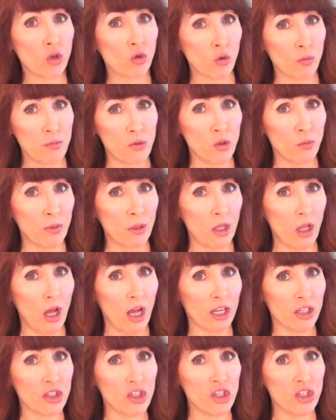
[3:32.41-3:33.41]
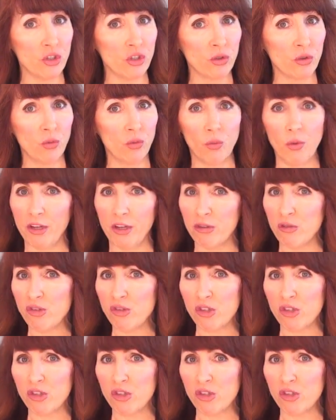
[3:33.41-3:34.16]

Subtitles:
groups you belong to, where you